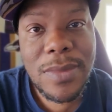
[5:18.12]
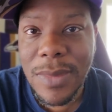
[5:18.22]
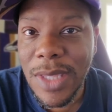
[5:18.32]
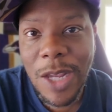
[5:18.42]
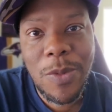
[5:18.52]

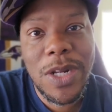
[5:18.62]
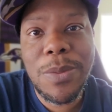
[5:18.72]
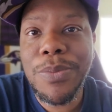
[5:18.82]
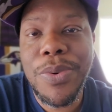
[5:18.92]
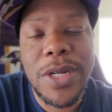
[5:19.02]
They
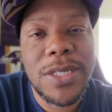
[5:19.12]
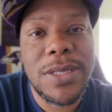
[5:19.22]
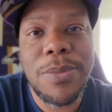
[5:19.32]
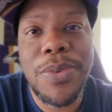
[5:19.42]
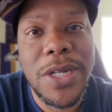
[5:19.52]
wasn't press,
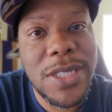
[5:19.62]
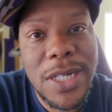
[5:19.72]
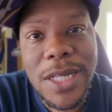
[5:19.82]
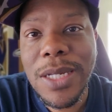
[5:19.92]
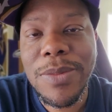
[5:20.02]

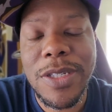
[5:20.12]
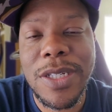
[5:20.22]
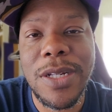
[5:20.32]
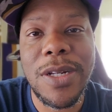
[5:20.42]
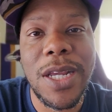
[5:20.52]
pressing him to
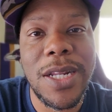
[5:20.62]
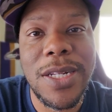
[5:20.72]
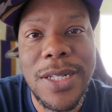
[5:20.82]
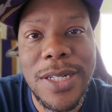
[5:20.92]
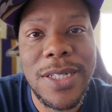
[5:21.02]
slow that
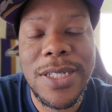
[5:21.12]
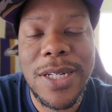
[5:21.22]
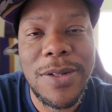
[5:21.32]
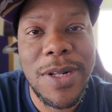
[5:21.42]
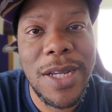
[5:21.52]

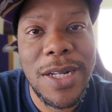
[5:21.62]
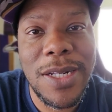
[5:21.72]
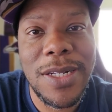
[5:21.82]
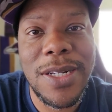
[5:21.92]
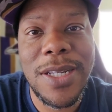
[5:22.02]
slow that
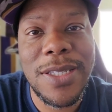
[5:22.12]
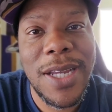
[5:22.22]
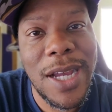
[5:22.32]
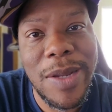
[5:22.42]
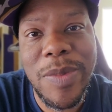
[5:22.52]
that
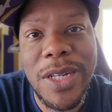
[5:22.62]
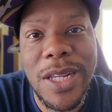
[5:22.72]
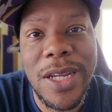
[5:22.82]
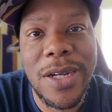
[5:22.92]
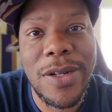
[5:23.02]
timing
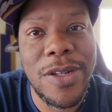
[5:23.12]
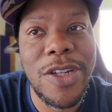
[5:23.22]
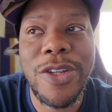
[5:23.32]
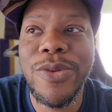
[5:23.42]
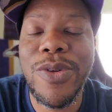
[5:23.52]
down.
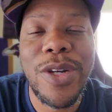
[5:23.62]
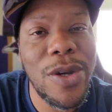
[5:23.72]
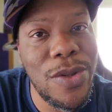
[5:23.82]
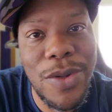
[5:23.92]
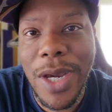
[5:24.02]
You
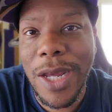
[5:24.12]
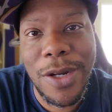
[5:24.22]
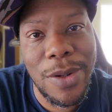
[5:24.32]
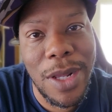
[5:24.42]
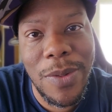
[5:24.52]
know you gotta
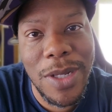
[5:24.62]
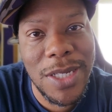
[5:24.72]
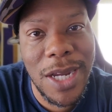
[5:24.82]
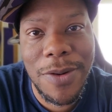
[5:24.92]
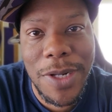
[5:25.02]
do that with
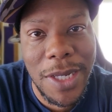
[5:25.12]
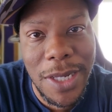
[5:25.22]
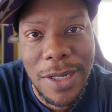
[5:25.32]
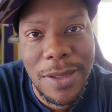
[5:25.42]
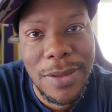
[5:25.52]
Tyreek
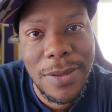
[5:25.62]
Hill.